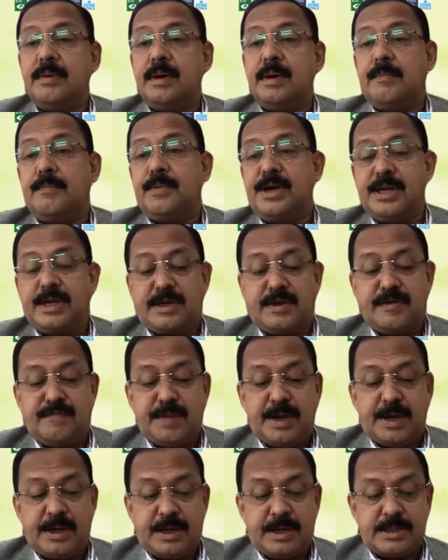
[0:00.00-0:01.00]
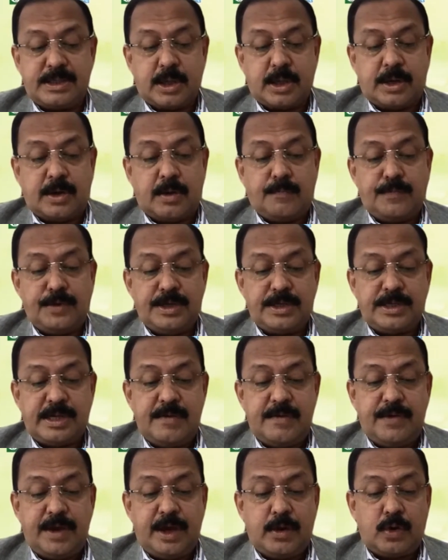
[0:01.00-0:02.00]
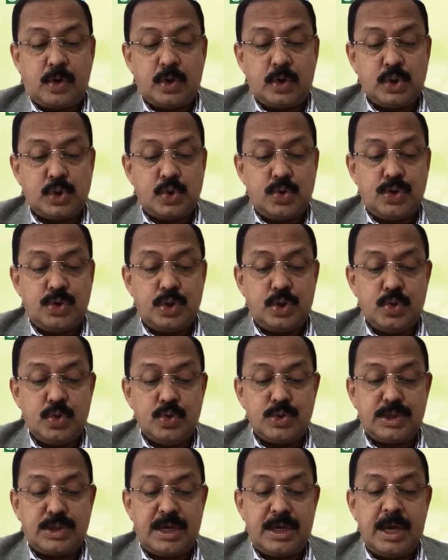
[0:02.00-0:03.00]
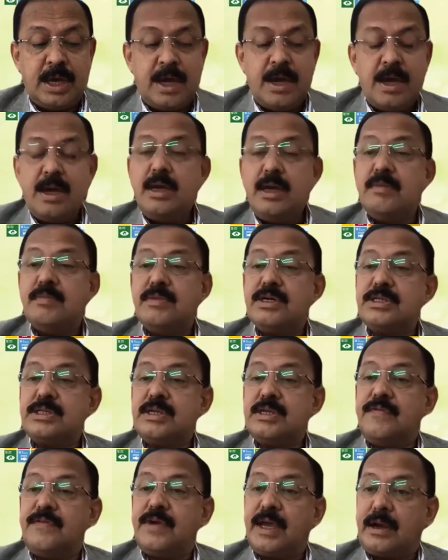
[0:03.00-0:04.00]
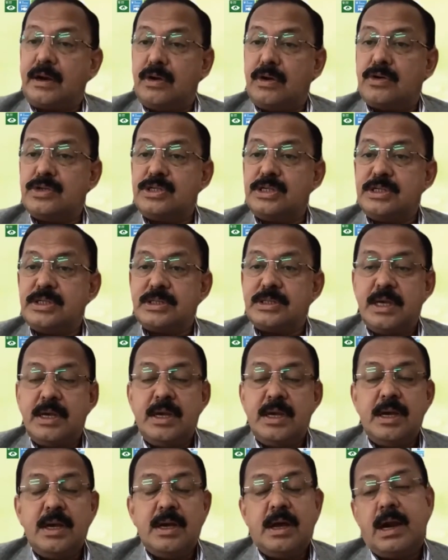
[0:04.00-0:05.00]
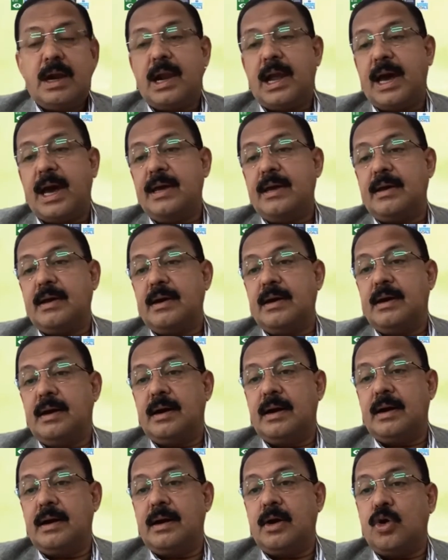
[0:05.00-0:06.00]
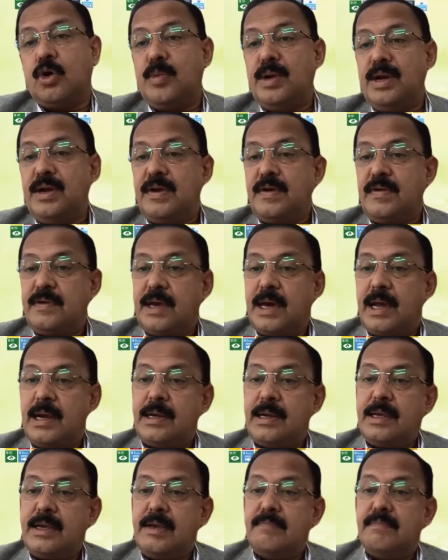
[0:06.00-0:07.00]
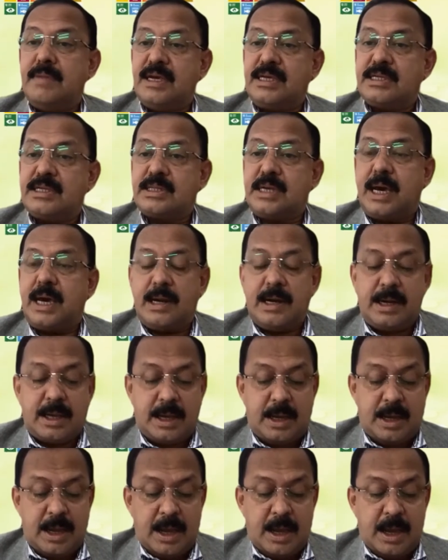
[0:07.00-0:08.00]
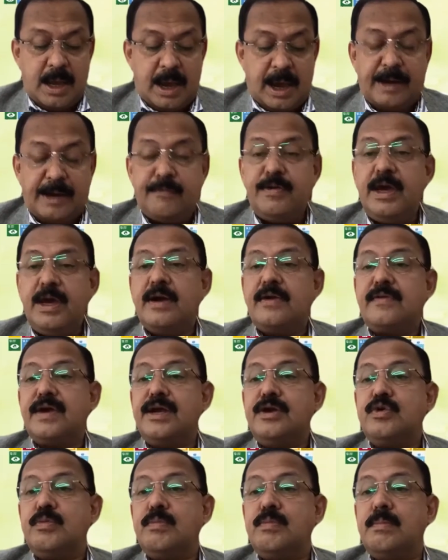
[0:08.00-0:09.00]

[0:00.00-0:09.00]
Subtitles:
predictive maintenance. And obviously we are also using immersive technologies like augmented reality, mixed reality, and we are trying to